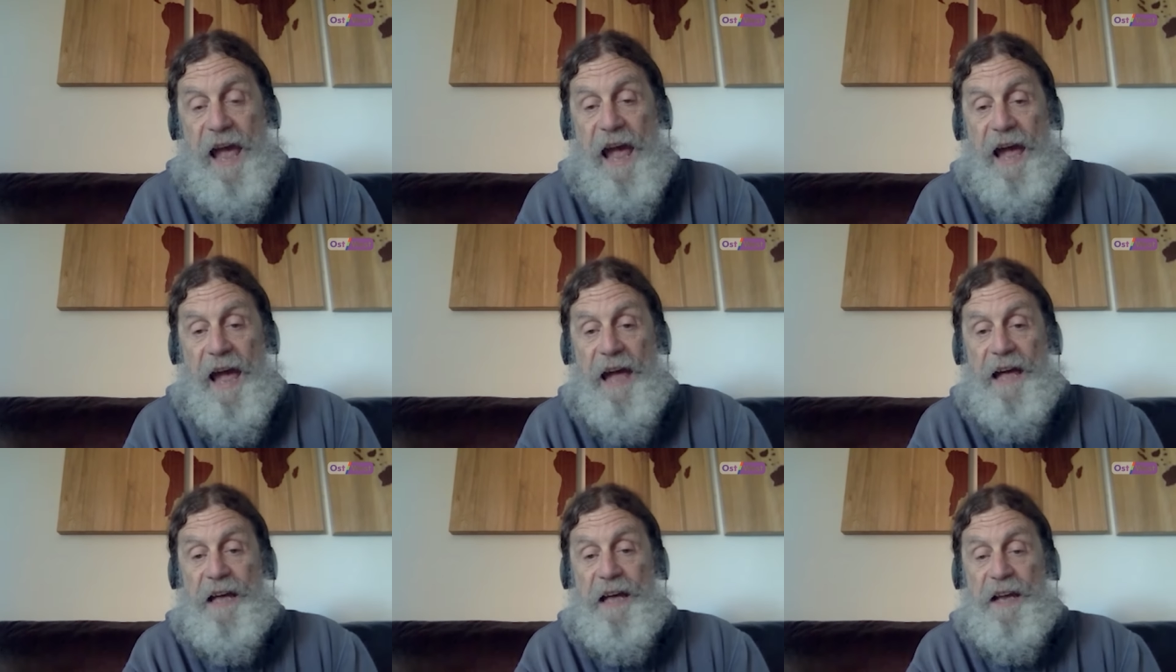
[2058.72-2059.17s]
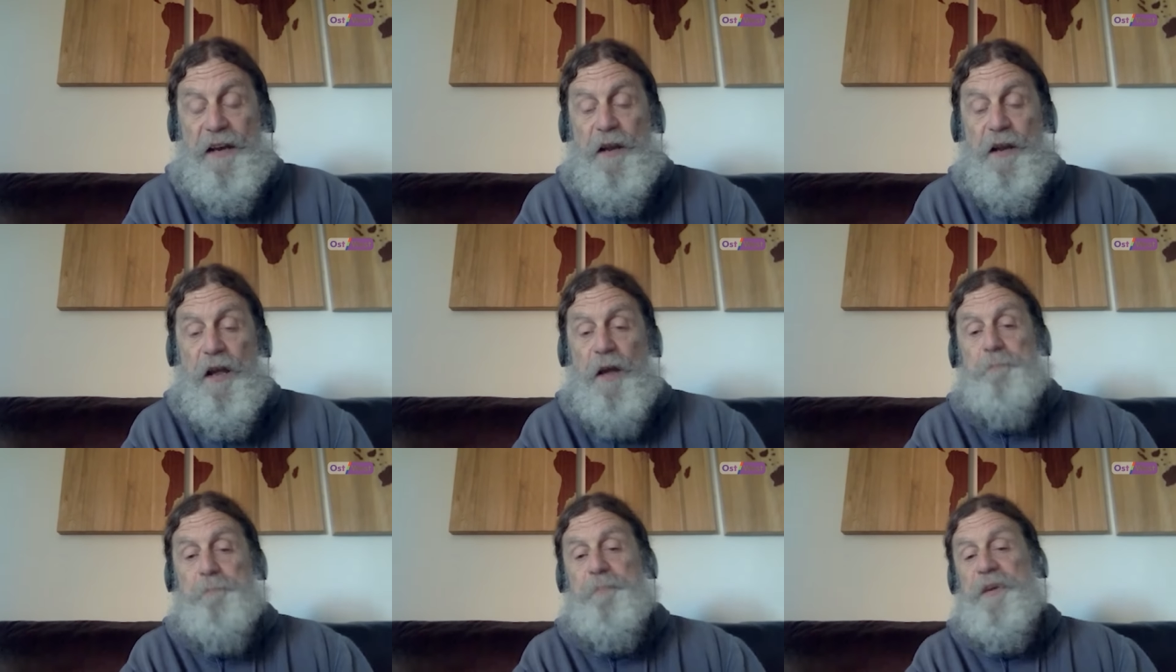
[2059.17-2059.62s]
and
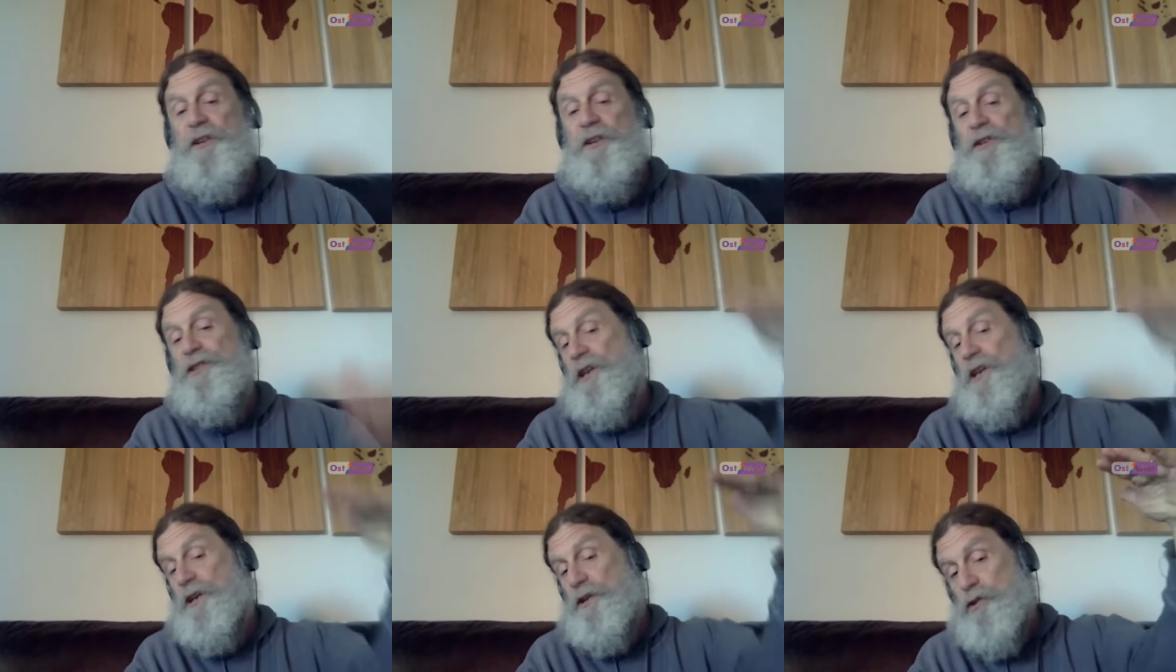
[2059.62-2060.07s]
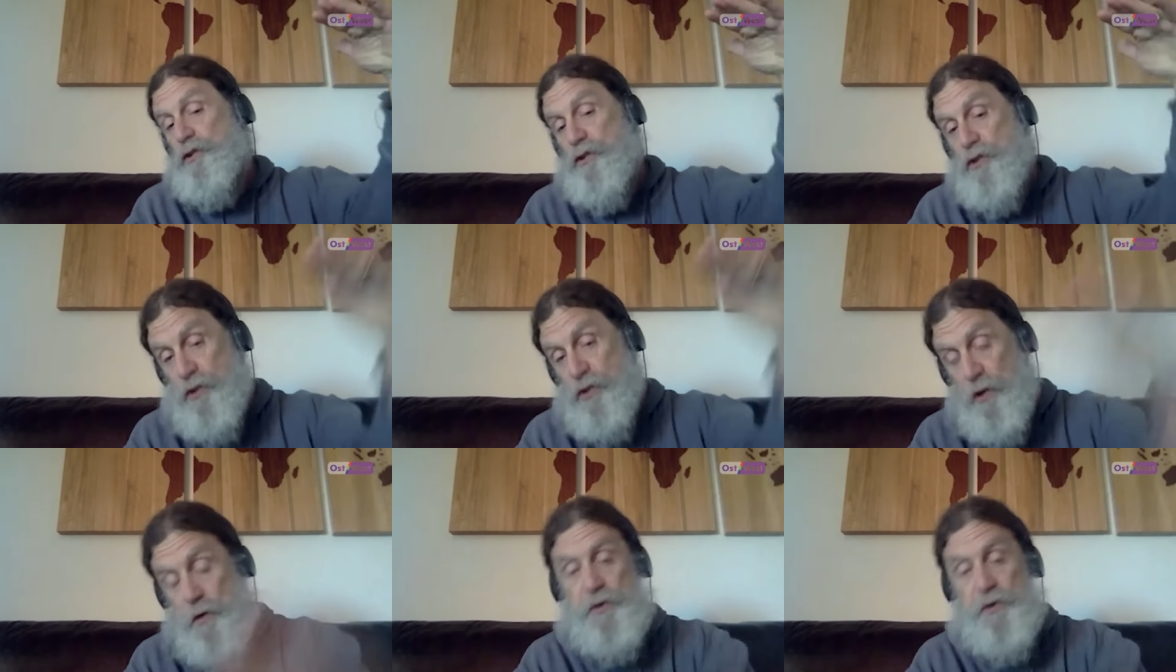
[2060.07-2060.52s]
because
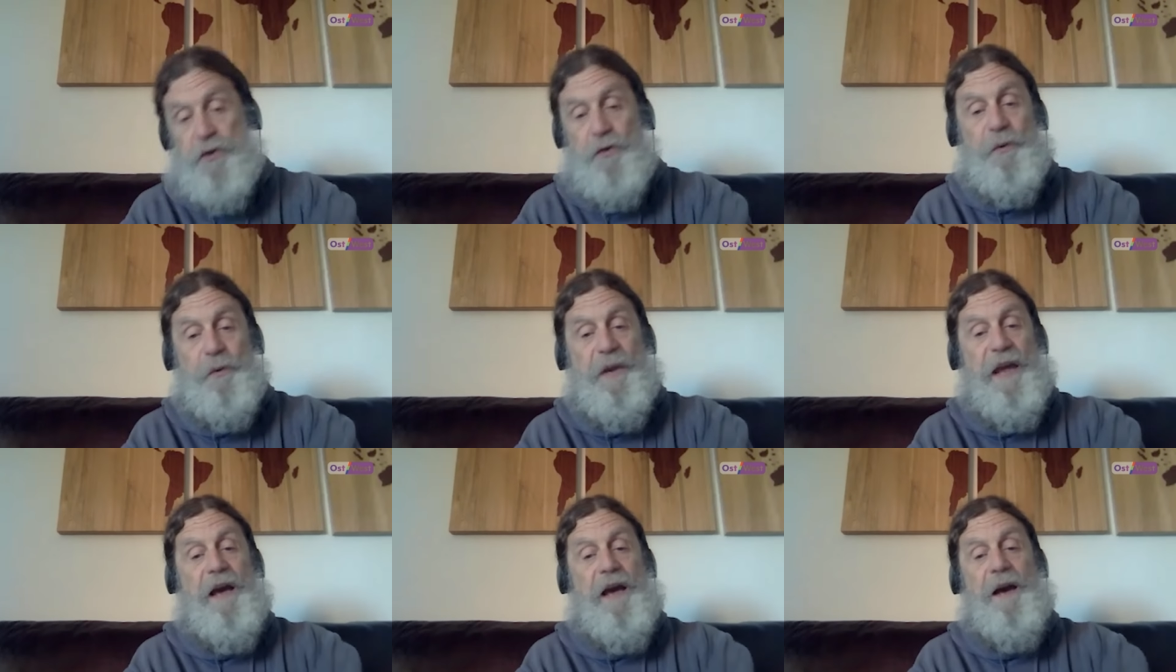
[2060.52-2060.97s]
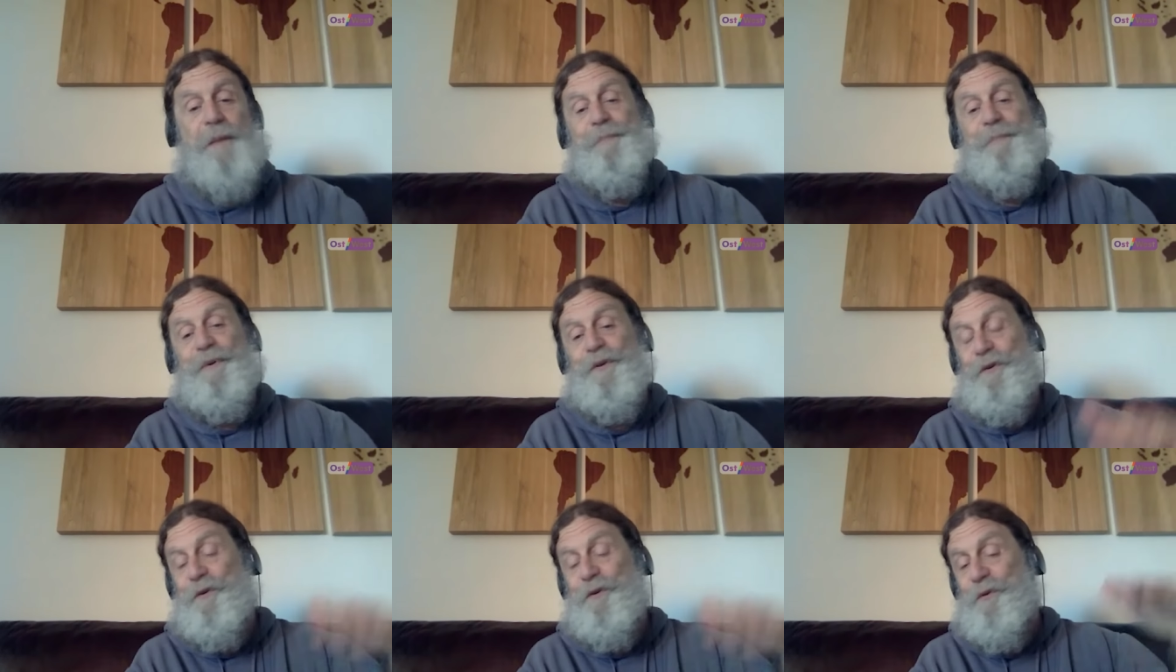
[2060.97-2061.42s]
social
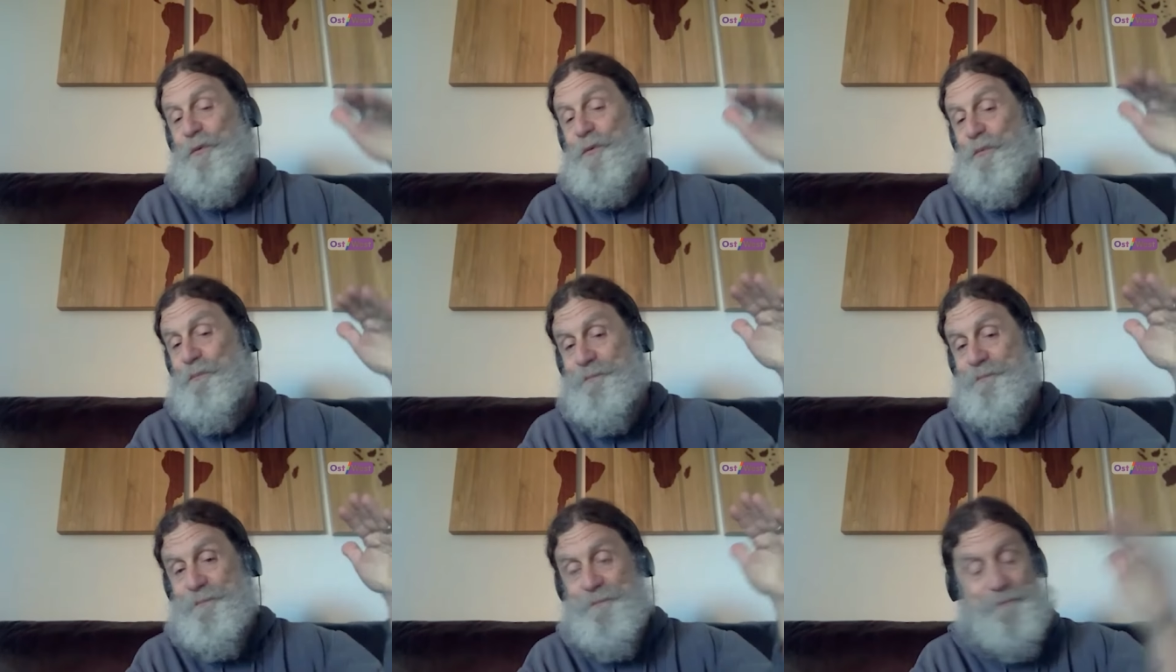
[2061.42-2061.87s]
capital